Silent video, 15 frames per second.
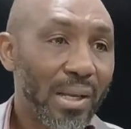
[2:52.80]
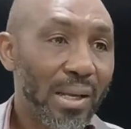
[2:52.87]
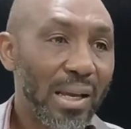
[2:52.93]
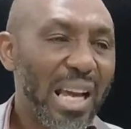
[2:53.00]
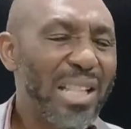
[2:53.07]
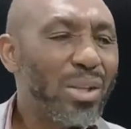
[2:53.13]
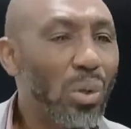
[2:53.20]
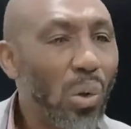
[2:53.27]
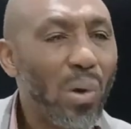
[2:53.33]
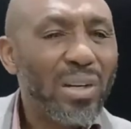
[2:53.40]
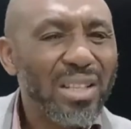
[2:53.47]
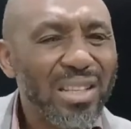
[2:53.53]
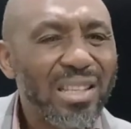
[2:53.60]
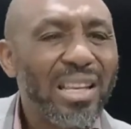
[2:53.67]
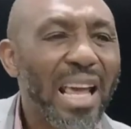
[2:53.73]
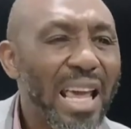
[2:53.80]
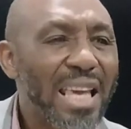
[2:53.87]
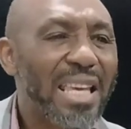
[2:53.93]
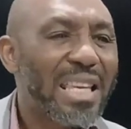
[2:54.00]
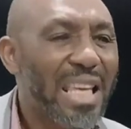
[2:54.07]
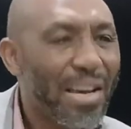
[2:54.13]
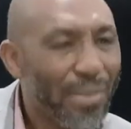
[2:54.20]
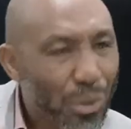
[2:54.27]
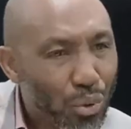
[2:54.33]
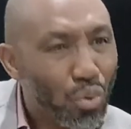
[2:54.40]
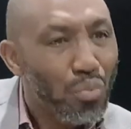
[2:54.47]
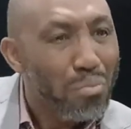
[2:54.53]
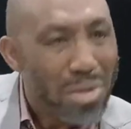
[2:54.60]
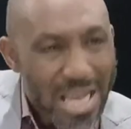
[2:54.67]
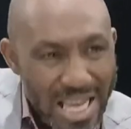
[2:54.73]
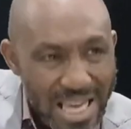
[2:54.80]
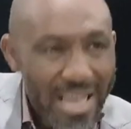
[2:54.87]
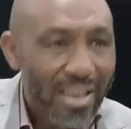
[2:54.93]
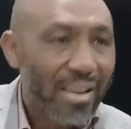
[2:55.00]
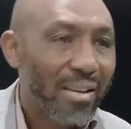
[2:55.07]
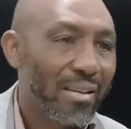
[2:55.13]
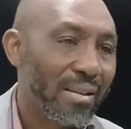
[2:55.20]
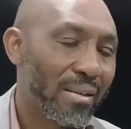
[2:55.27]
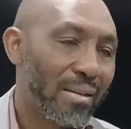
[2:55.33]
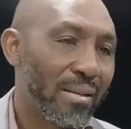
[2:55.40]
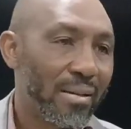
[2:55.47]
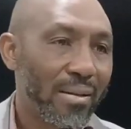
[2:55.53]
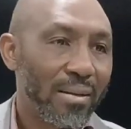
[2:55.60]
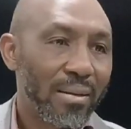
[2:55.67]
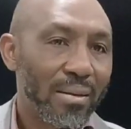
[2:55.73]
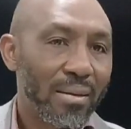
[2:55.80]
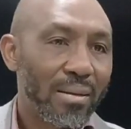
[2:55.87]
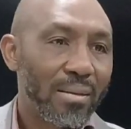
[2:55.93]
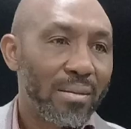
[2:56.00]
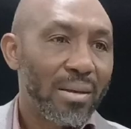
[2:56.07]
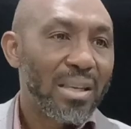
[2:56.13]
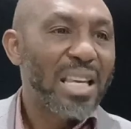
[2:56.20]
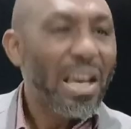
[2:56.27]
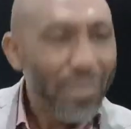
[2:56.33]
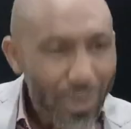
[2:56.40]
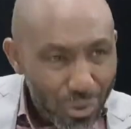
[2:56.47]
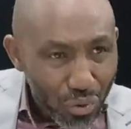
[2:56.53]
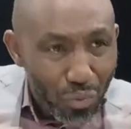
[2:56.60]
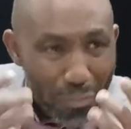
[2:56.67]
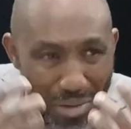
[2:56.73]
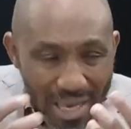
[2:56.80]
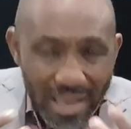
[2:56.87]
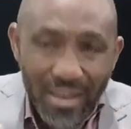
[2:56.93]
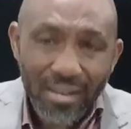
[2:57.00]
And the Lord is saying, give it to me. Give it to me.